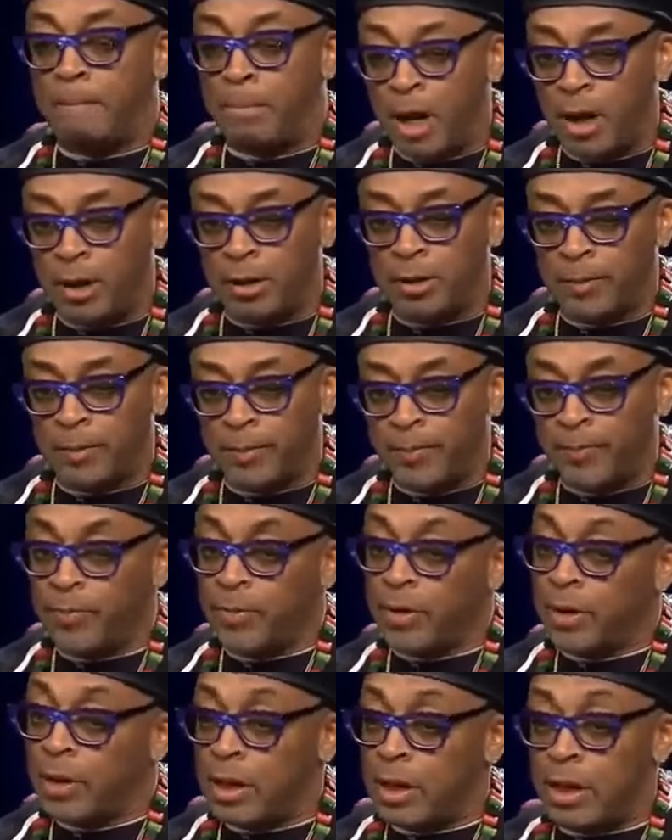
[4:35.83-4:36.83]
But
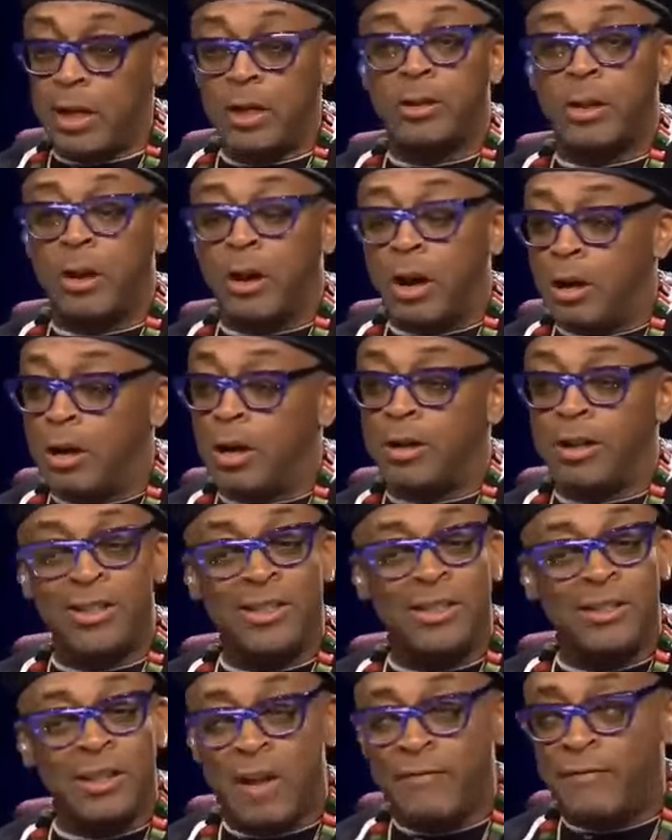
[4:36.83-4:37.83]
it's hard.
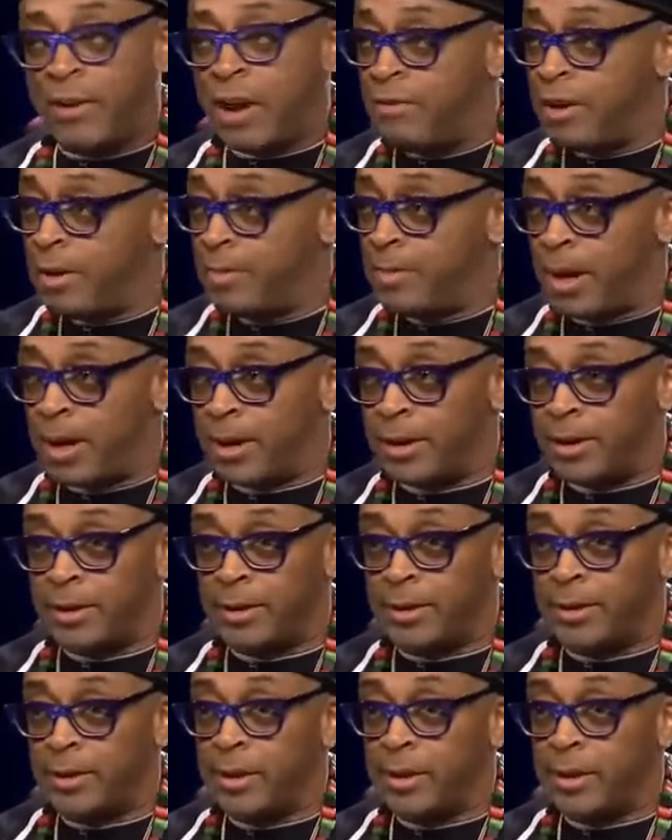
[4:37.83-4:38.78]
It's not for everybody.